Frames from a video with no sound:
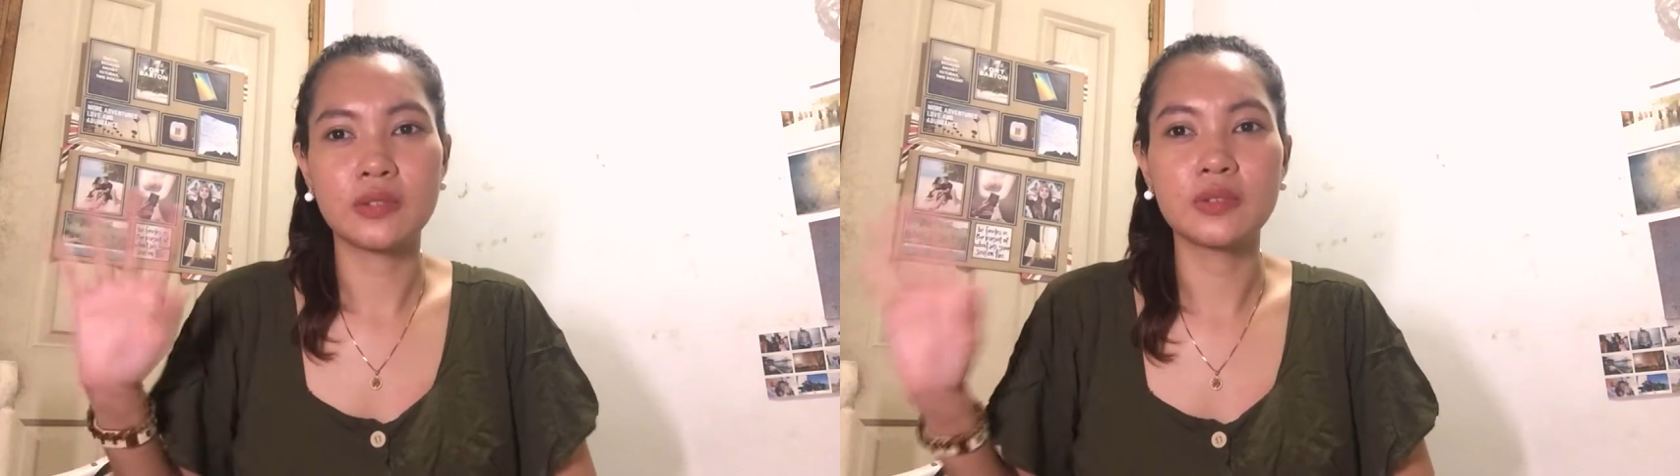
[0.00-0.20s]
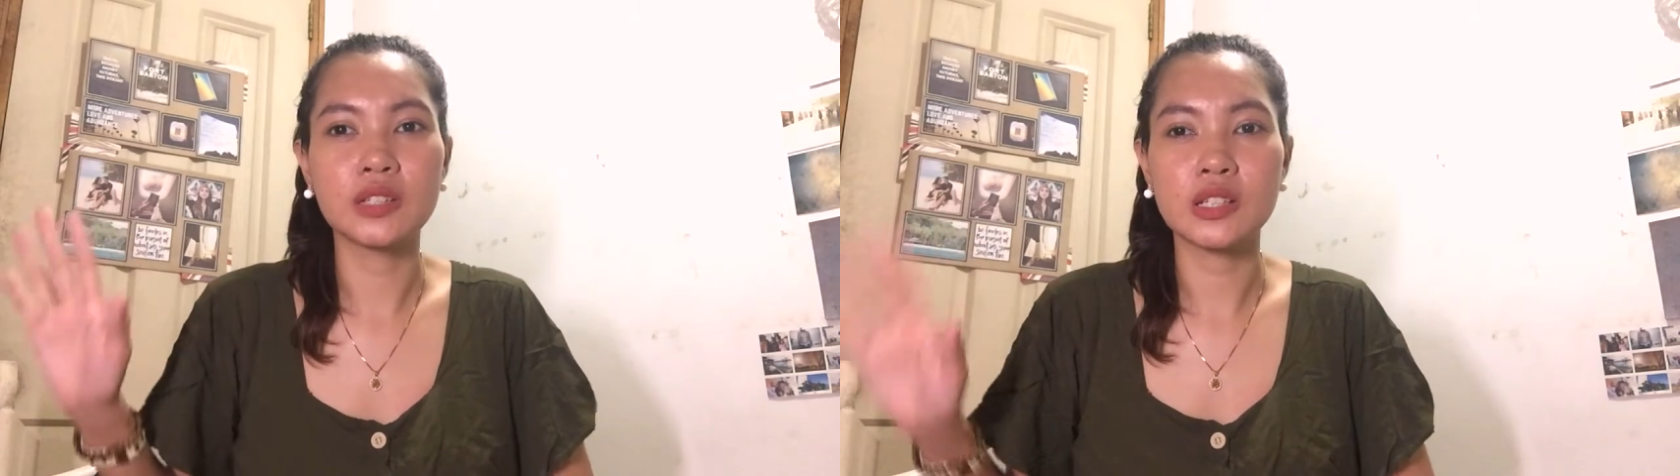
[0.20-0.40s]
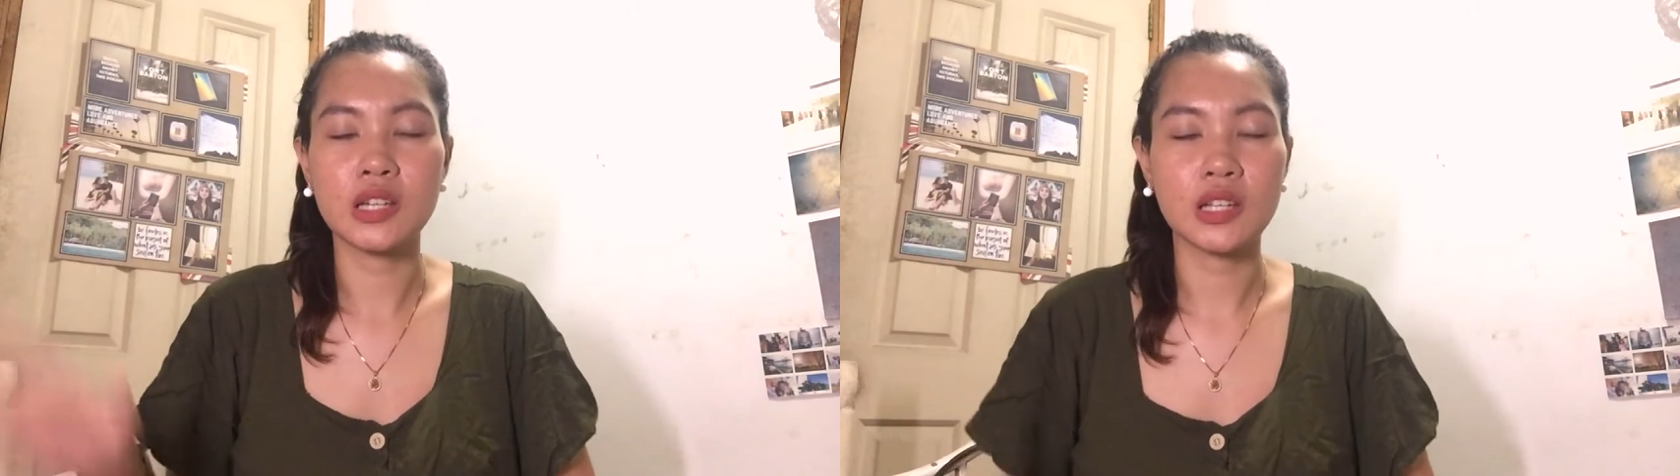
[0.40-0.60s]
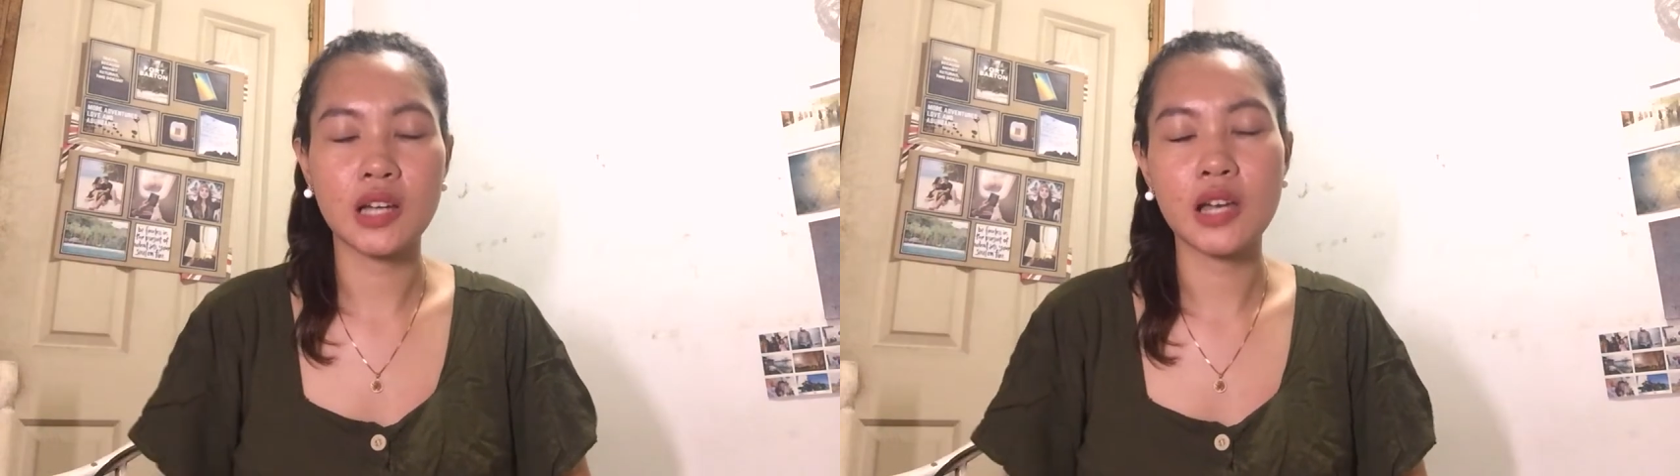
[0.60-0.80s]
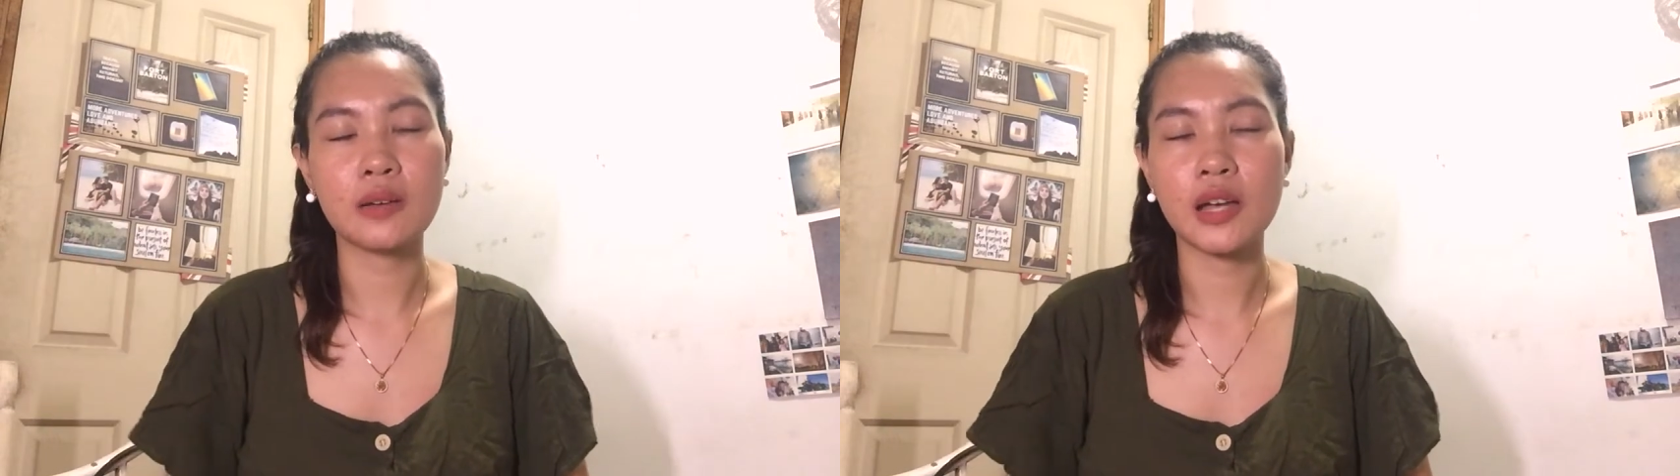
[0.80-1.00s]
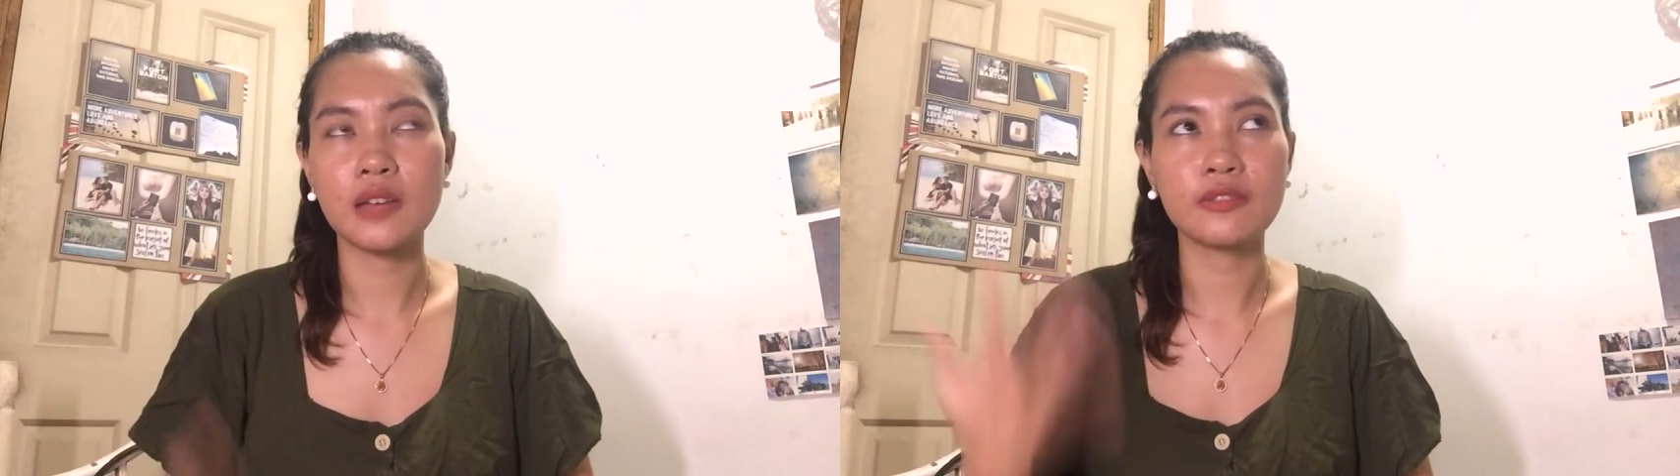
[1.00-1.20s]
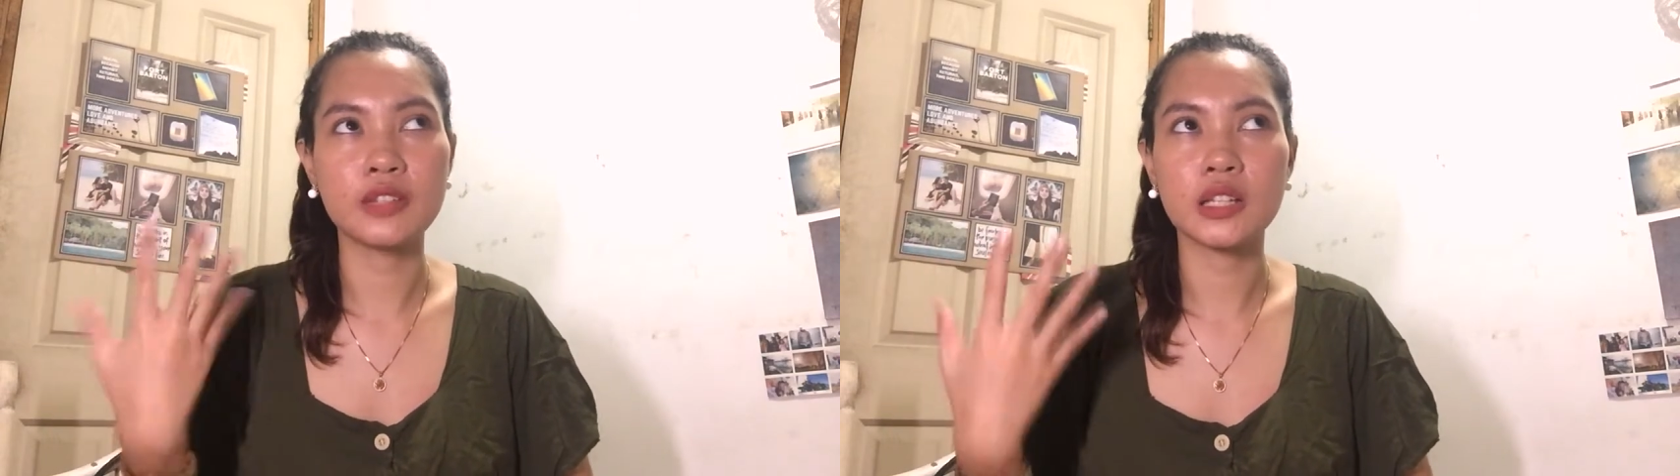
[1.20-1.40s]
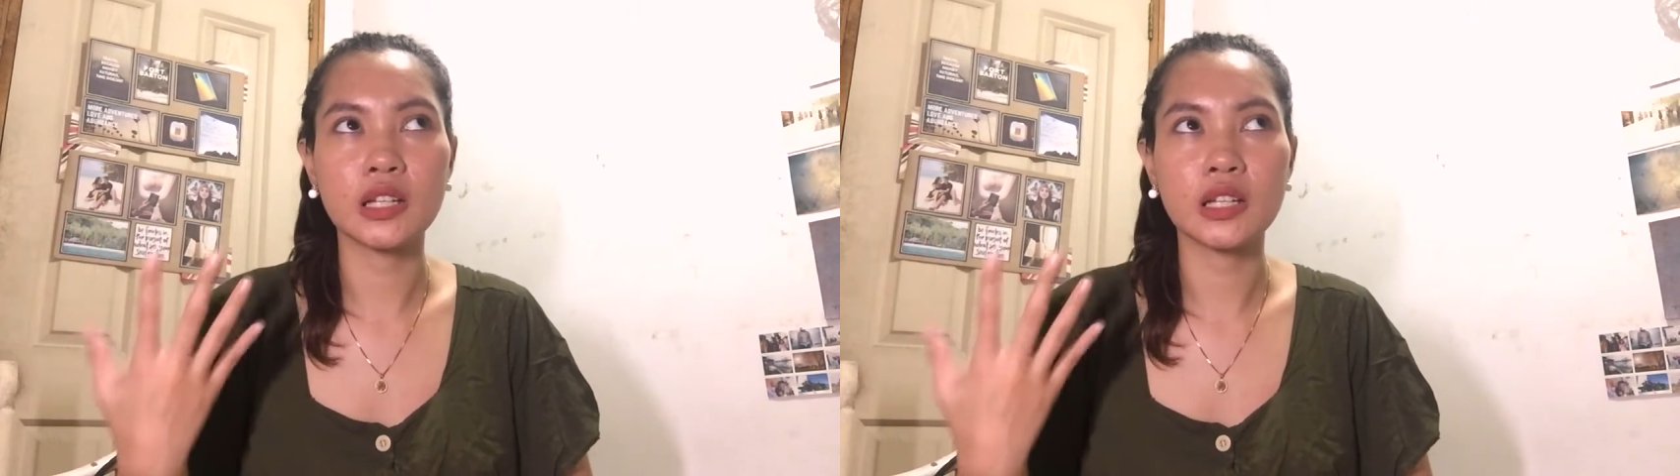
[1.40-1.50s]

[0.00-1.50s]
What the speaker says: really, and I feel